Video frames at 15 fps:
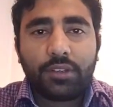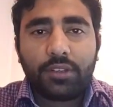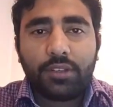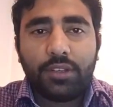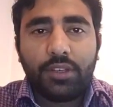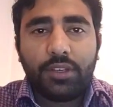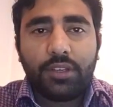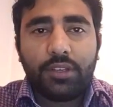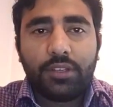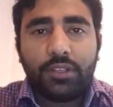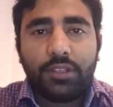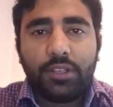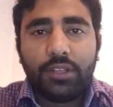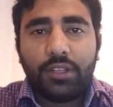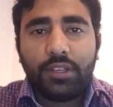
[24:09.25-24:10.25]
Okay.
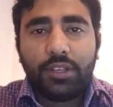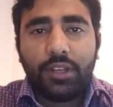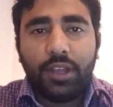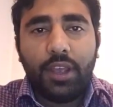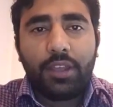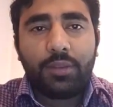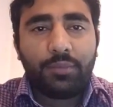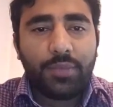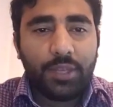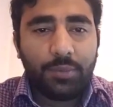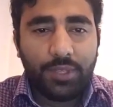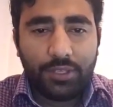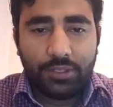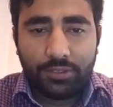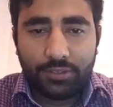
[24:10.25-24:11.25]
And
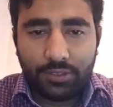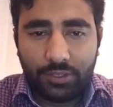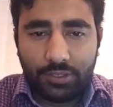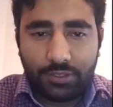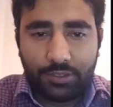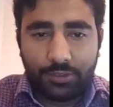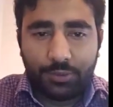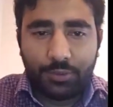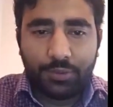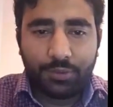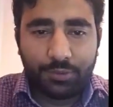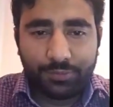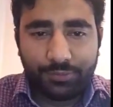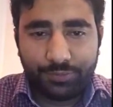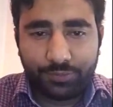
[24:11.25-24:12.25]
maybe uh,
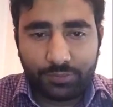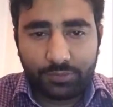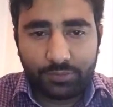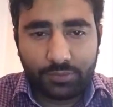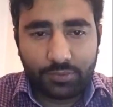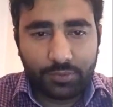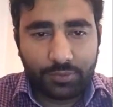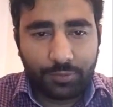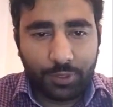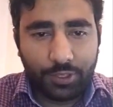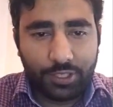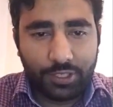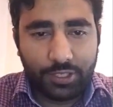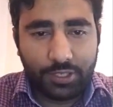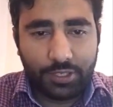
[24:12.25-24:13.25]
who for
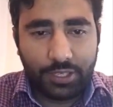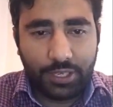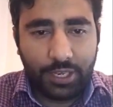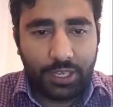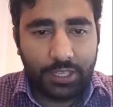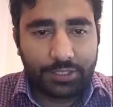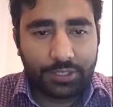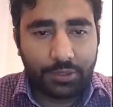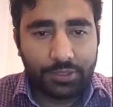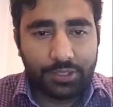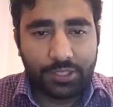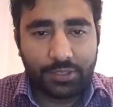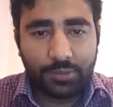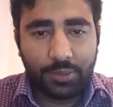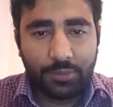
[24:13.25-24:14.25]
the next
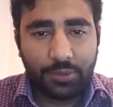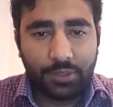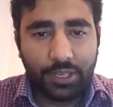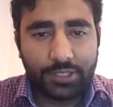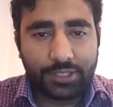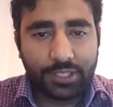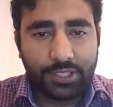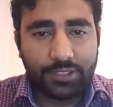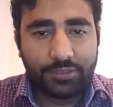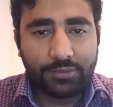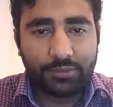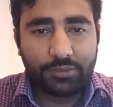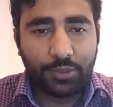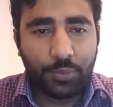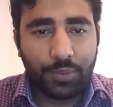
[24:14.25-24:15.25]
questions, maybe you guys
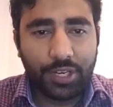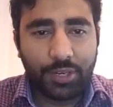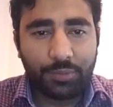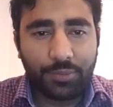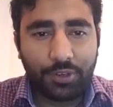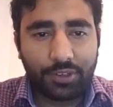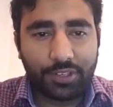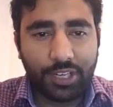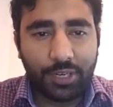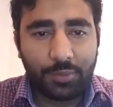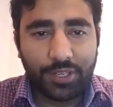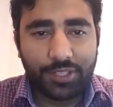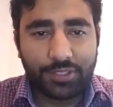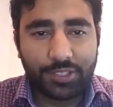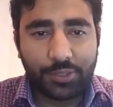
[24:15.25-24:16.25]
can open up your
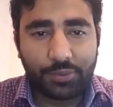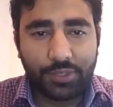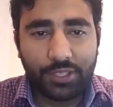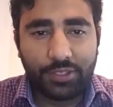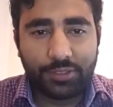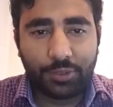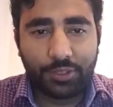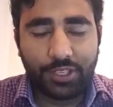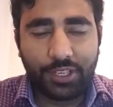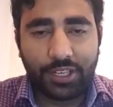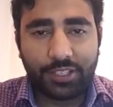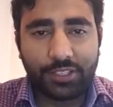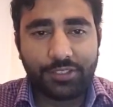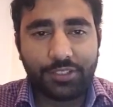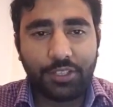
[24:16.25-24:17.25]
cameras as well so that I
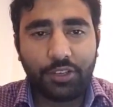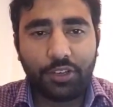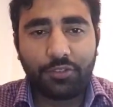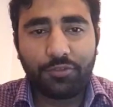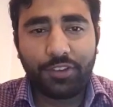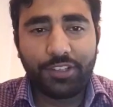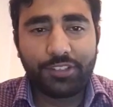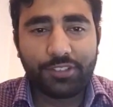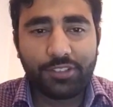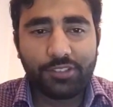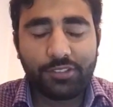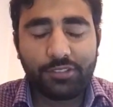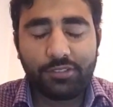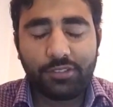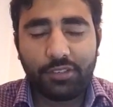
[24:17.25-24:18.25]
can see your
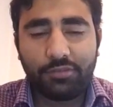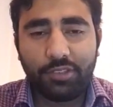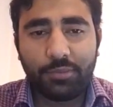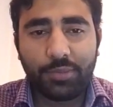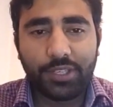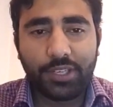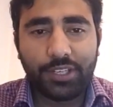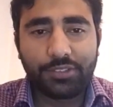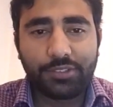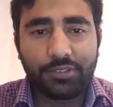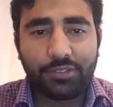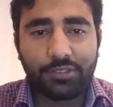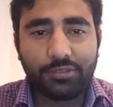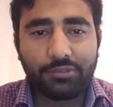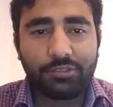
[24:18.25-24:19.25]
faces. It will be nice
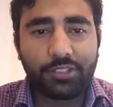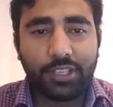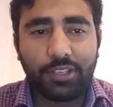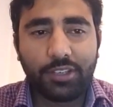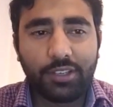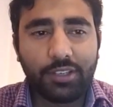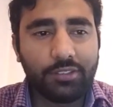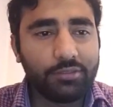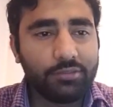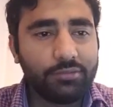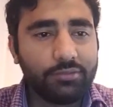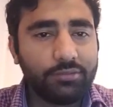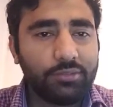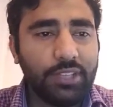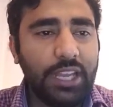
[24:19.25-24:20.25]
to see, and,
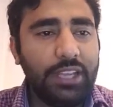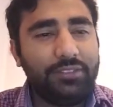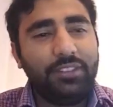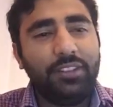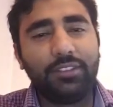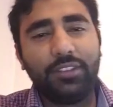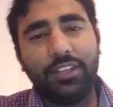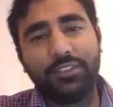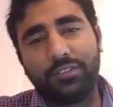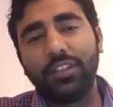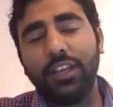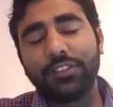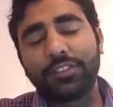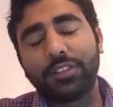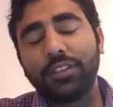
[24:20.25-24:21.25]
and it's
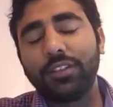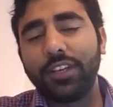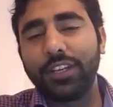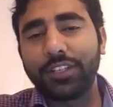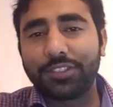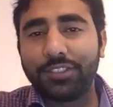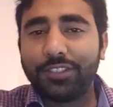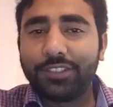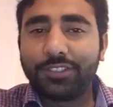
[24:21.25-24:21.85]
it's good actually.